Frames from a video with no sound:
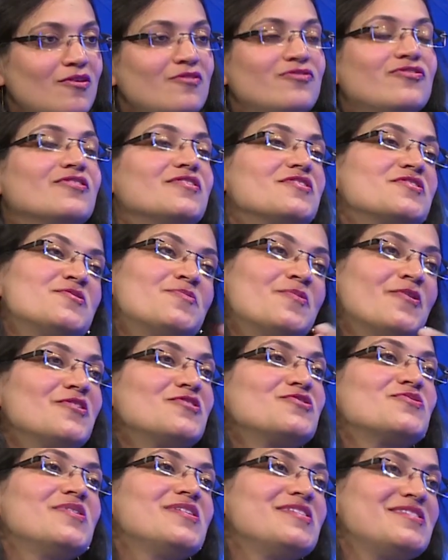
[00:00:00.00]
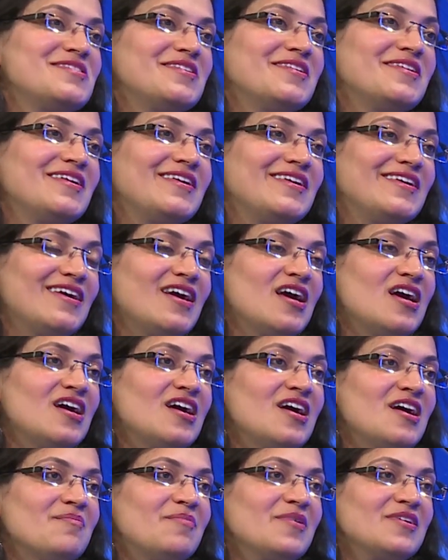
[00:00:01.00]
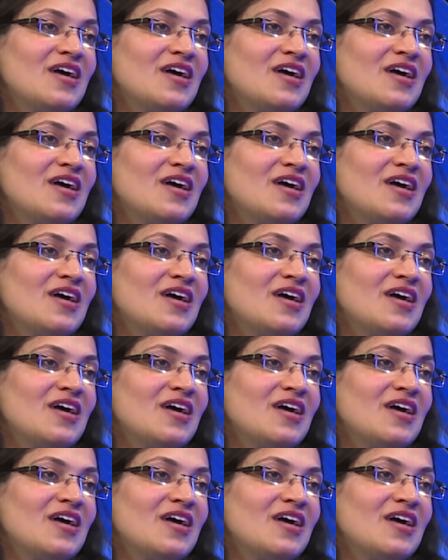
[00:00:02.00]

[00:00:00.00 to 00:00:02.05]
for the spiritual journey. Yeah. But